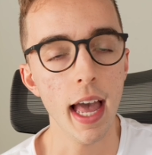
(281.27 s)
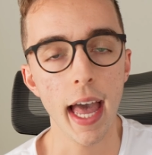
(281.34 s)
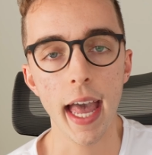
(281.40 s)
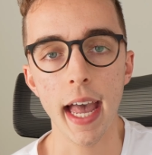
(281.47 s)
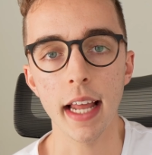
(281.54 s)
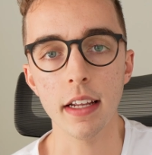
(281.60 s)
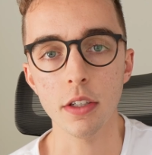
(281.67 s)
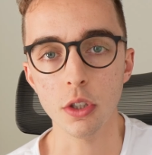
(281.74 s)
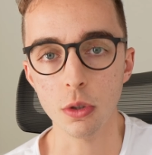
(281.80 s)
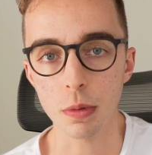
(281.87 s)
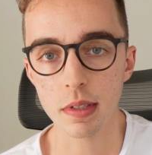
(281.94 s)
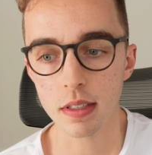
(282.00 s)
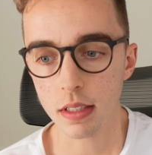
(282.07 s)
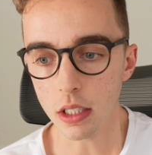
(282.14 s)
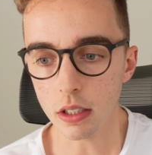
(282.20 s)
and you
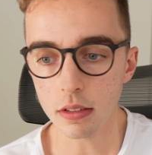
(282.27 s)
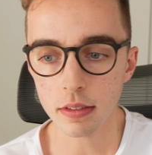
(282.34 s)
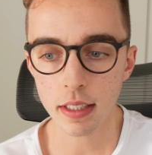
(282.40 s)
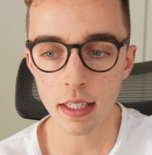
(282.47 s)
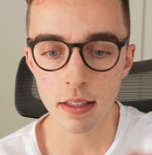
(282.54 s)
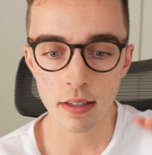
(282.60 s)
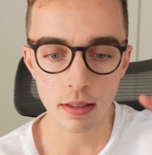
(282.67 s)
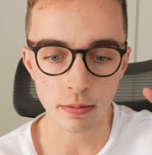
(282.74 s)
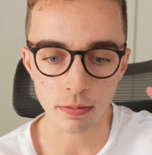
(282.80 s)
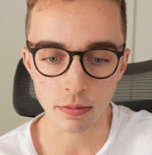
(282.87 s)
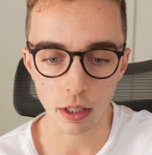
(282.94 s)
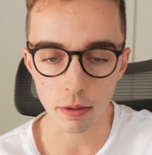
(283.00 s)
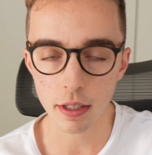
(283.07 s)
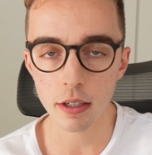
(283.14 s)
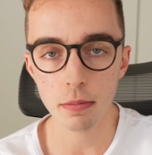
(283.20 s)
still need some
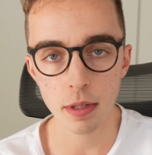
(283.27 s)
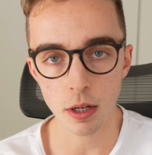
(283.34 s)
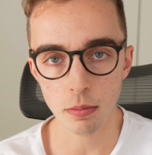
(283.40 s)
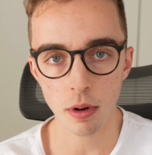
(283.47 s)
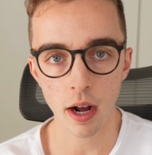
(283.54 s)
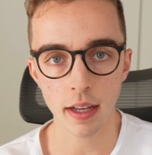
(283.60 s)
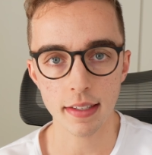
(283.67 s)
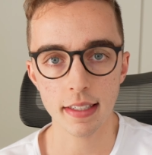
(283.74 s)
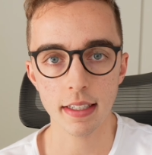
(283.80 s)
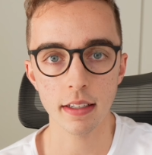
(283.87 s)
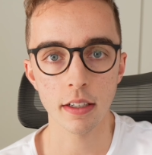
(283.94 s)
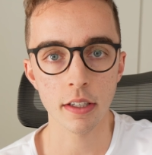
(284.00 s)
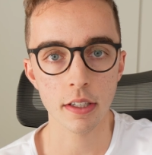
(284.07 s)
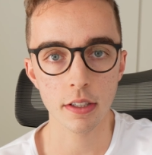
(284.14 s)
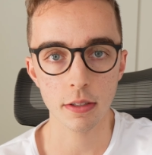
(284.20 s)
very good media buying
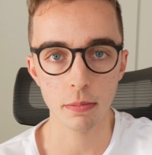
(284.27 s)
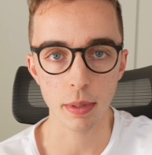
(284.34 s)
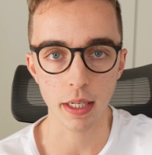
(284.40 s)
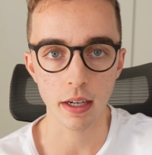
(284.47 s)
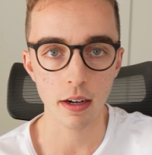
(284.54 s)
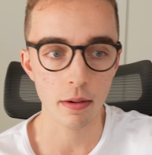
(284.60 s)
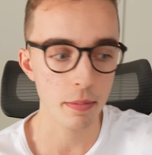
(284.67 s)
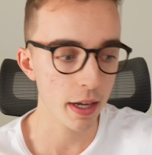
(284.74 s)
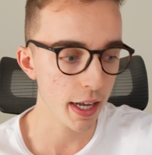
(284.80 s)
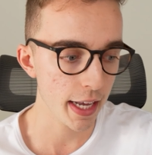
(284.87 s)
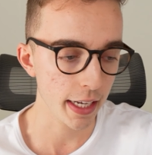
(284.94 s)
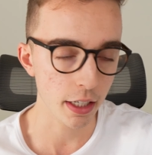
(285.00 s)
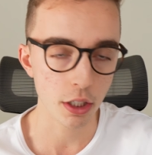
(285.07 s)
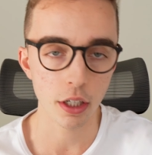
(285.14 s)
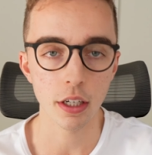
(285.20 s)
skills to become
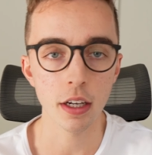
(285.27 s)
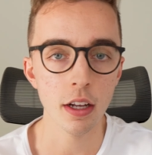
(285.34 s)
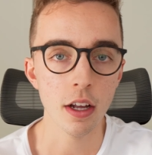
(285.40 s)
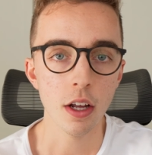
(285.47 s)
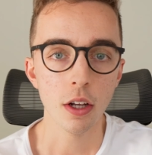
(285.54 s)
a good